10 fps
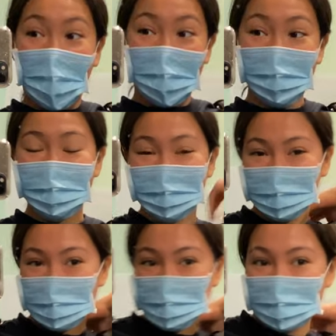Hey guys,
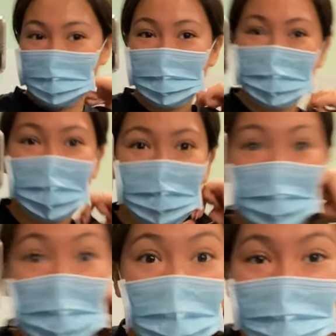welcome back to my
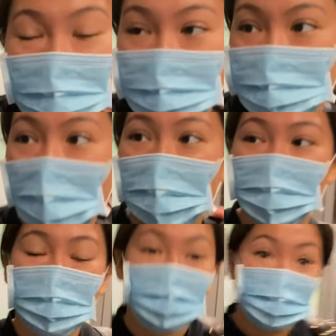channel. I am
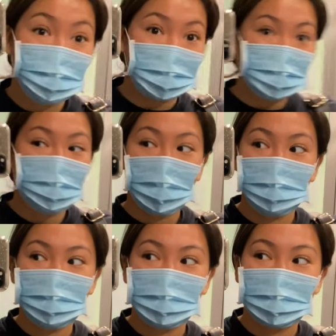here with Rachel
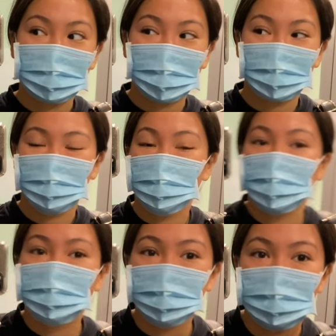Harper Skincare.
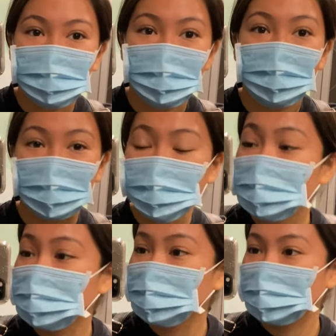We are doing
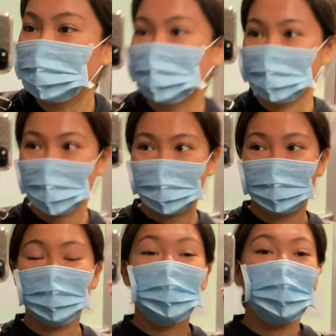microneedling again,
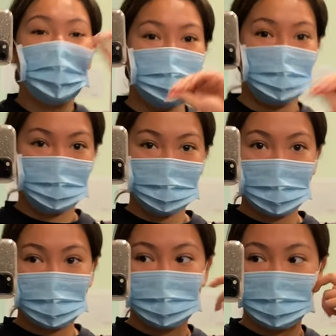another
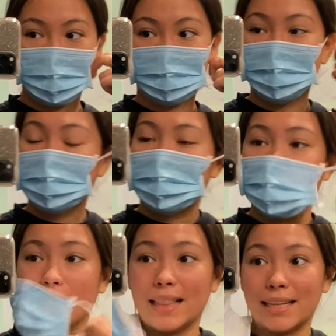round of it.
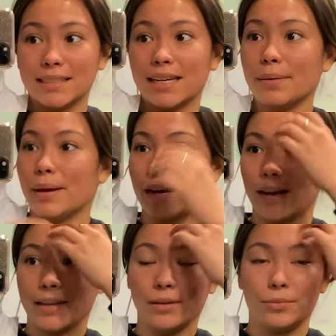Last time I
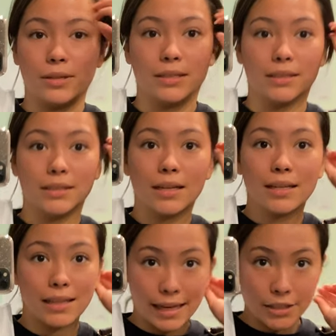got it was
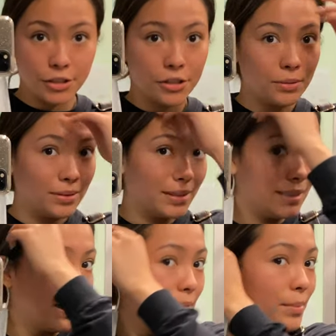last year around this
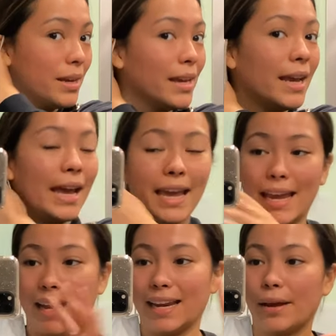time,
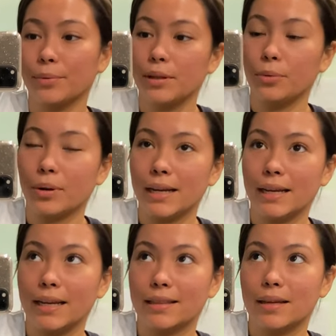and I really want to
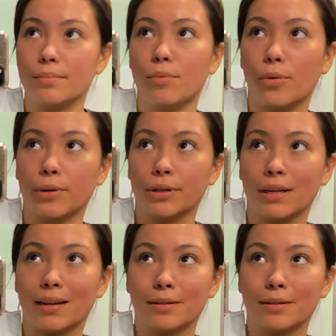get them more,